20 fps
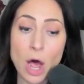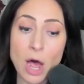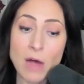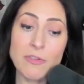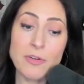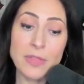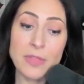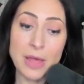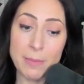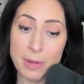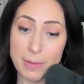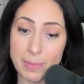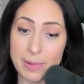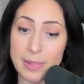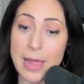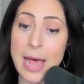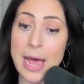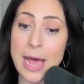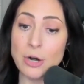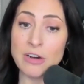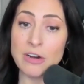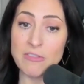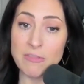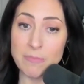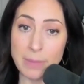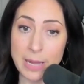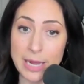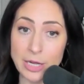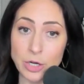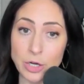offer them a platter
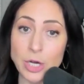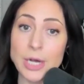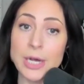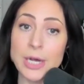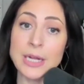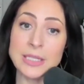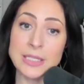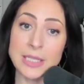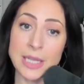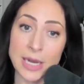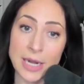of baked goods,